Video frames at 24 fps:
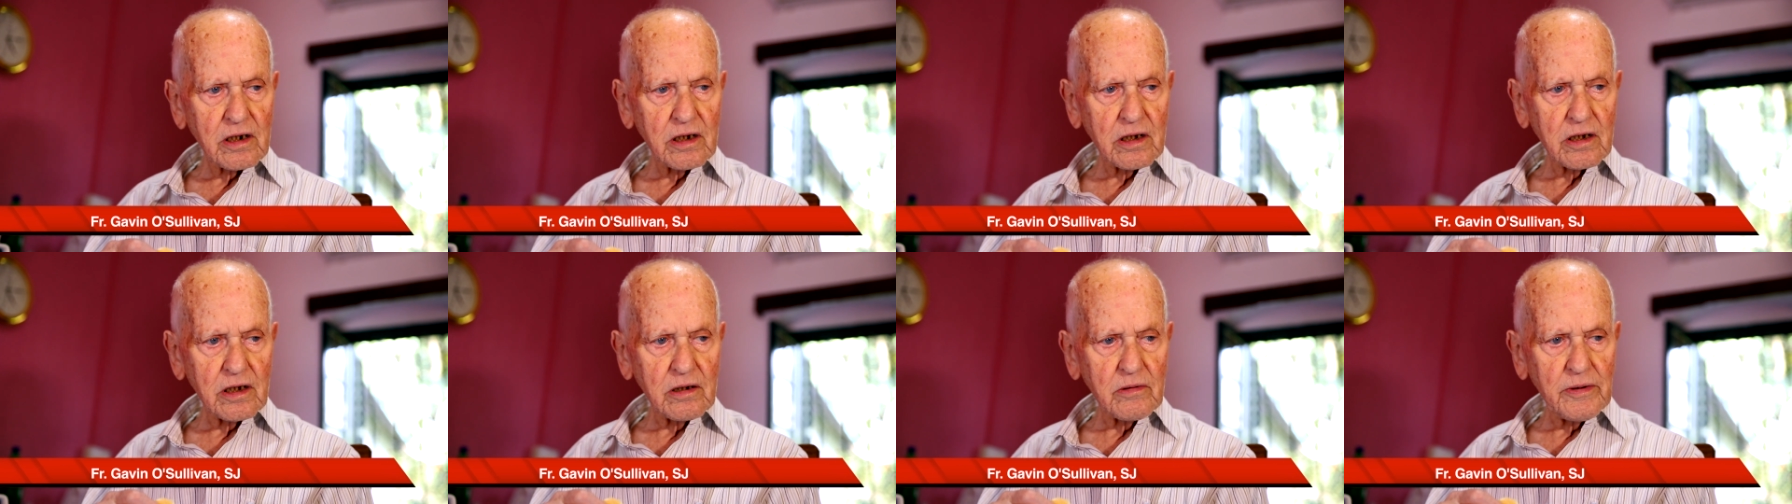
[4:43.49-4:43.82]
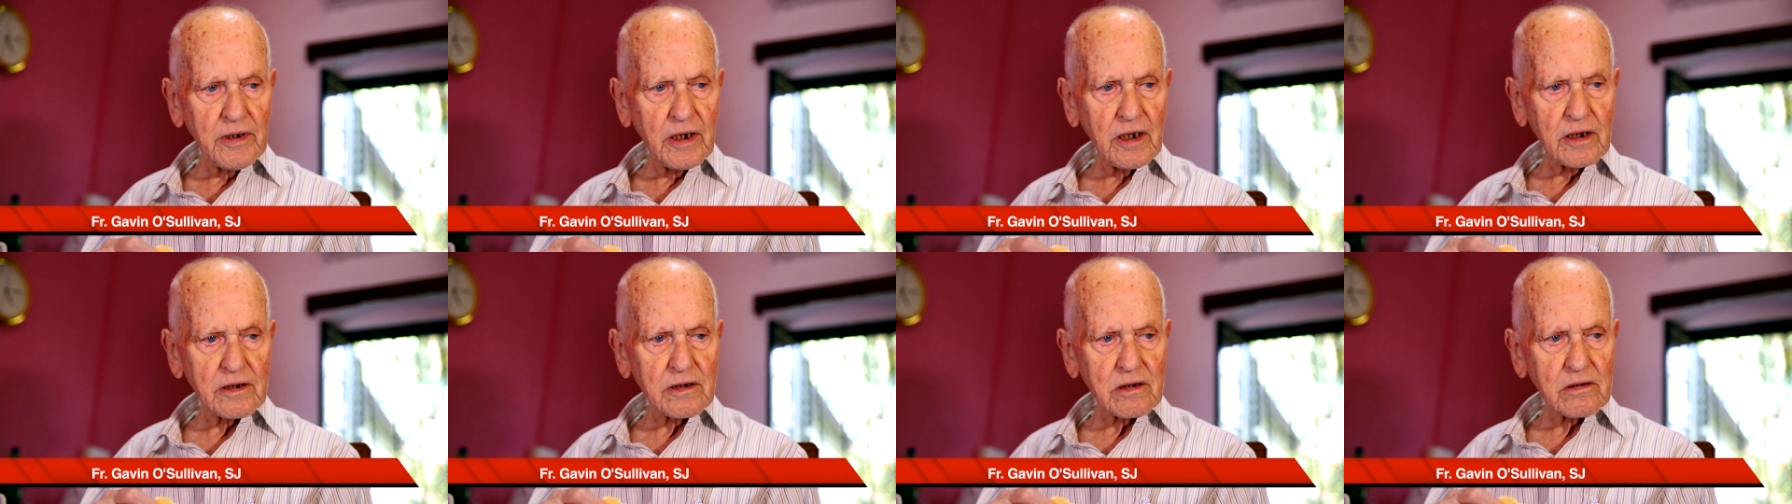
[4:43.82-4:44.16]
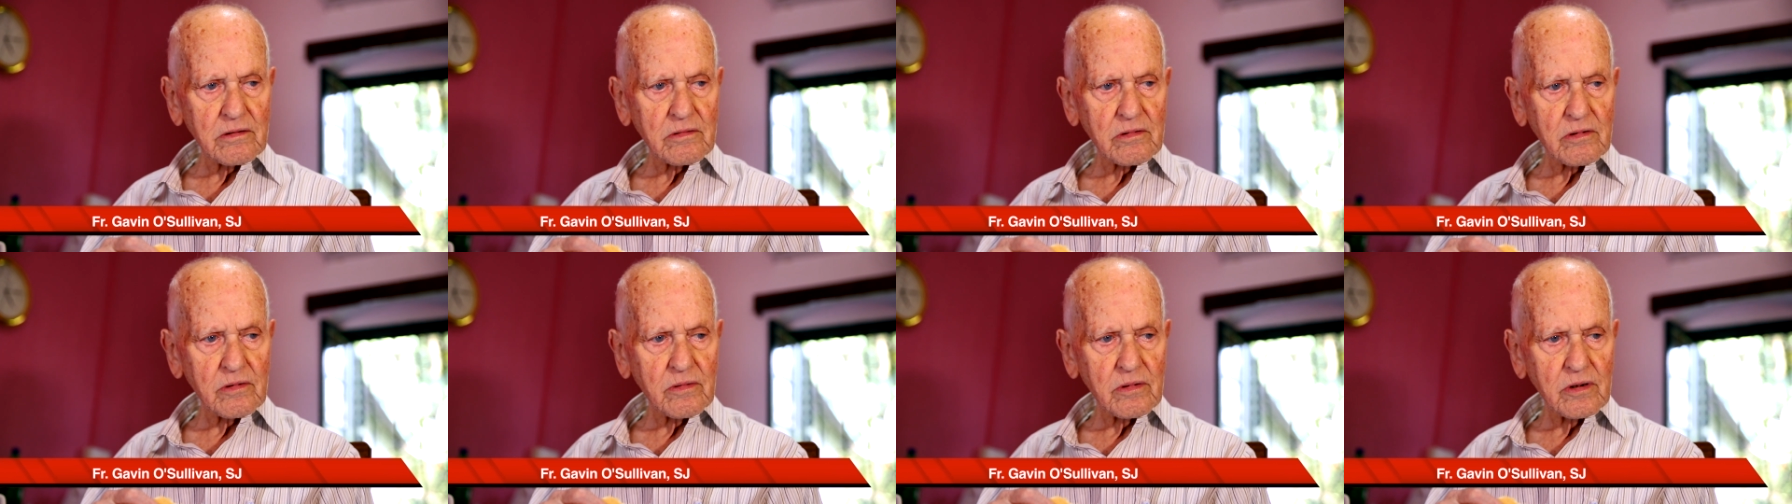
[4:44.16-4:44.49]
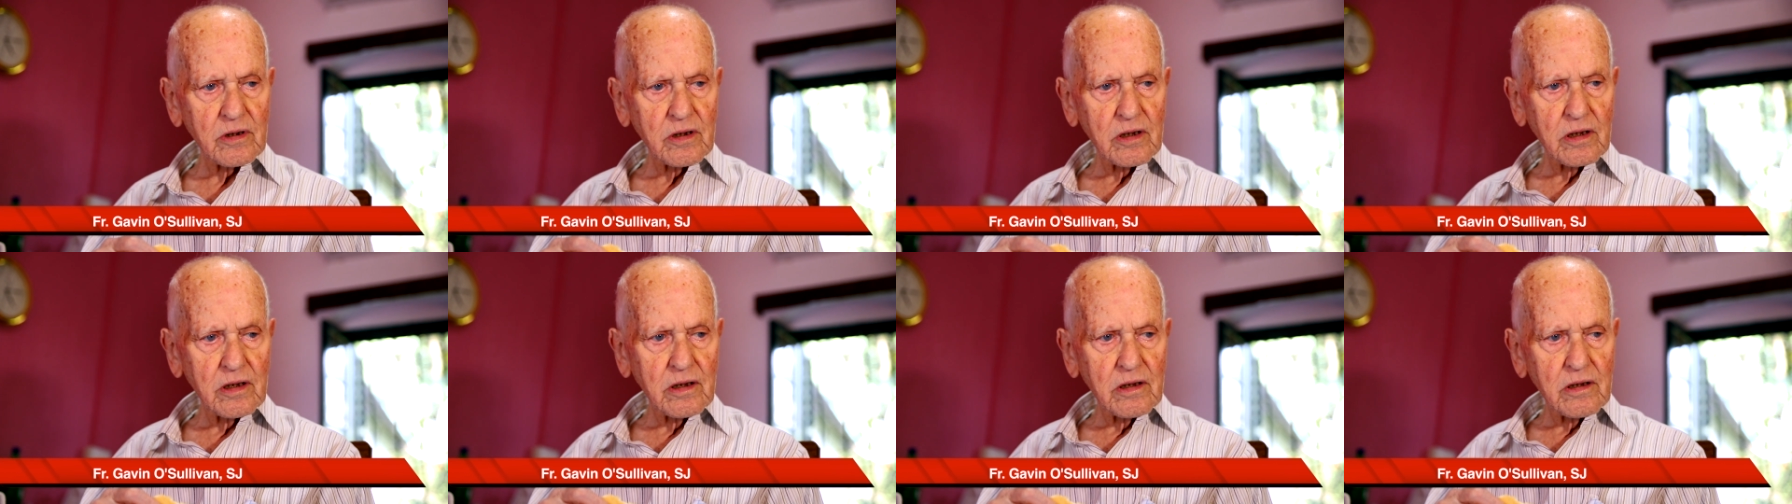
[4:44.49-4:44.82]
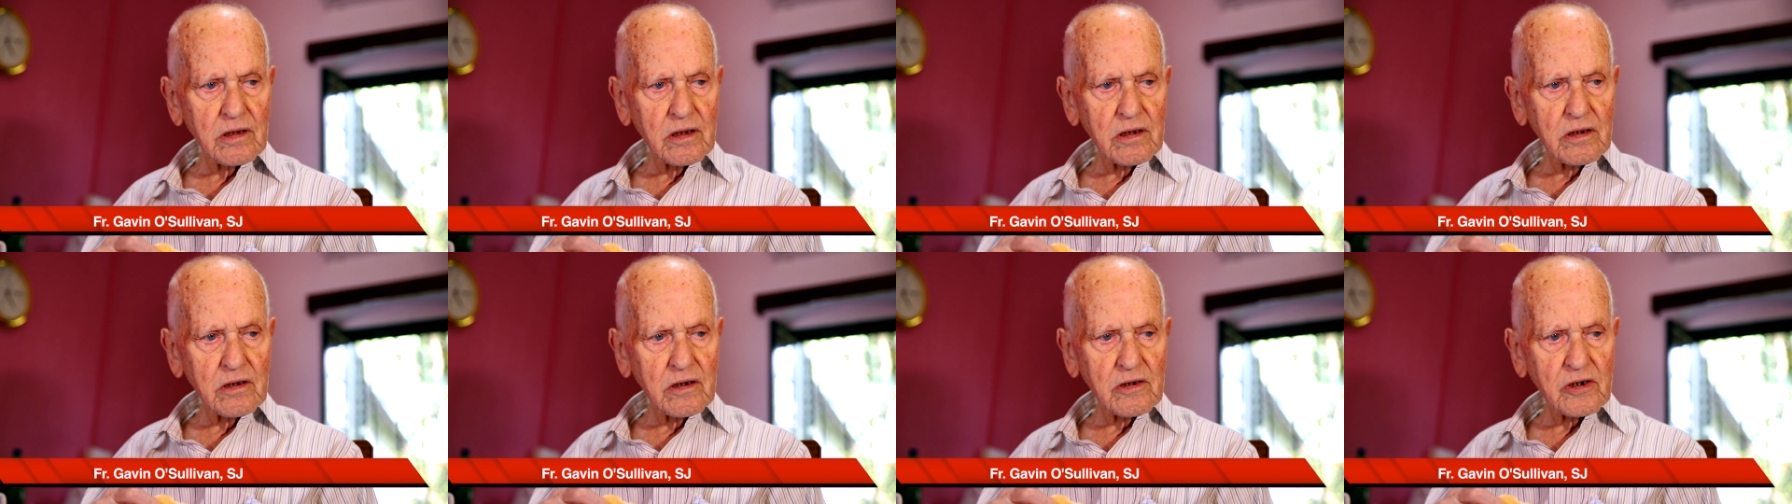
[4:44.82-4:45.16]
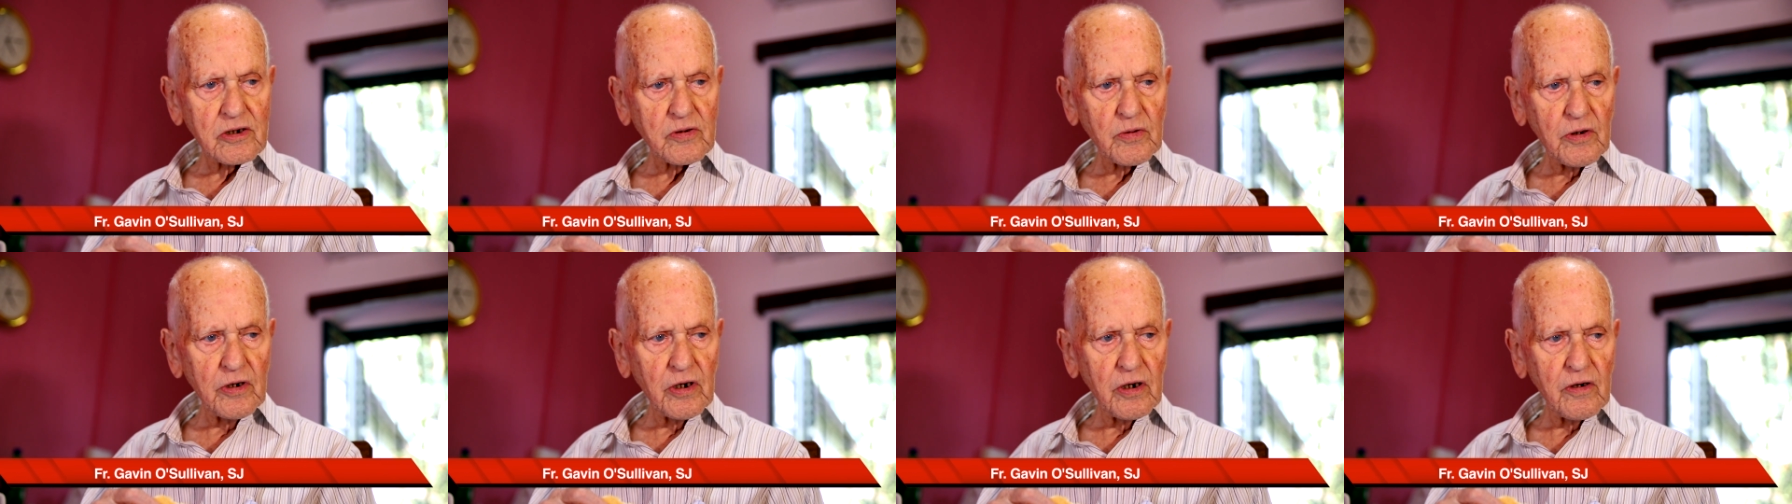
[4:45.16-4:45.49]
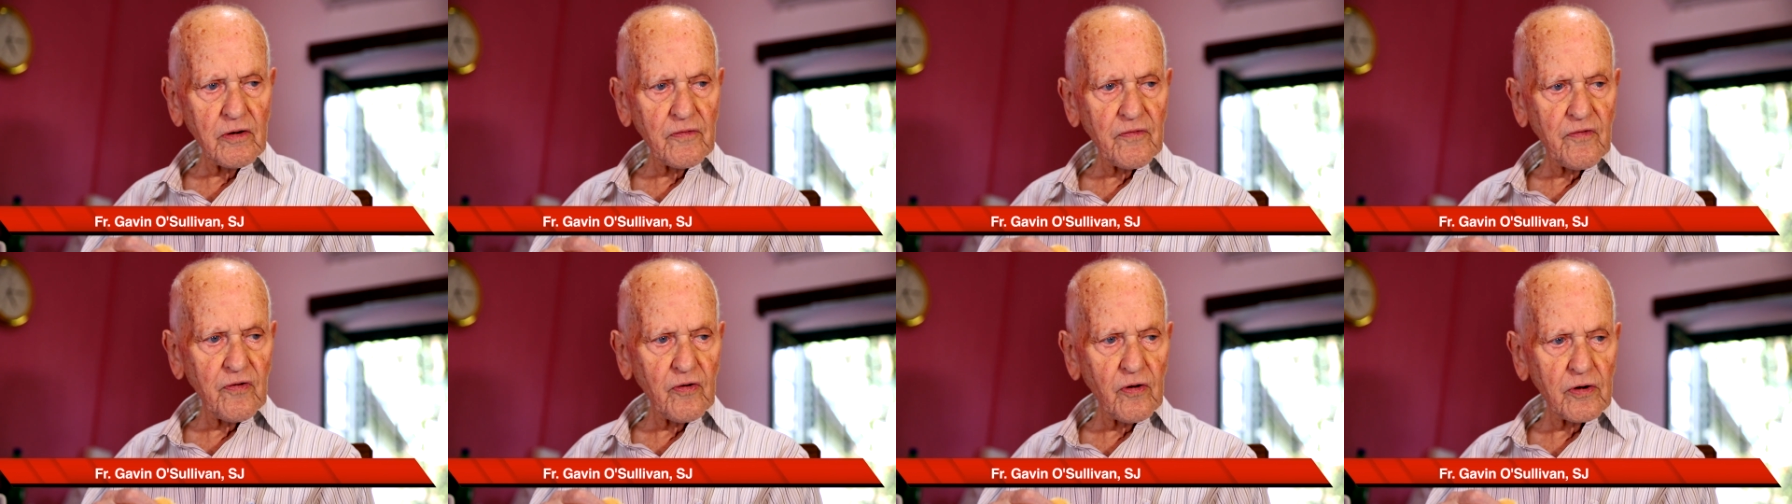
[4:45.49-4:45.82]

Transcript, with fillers: about 12,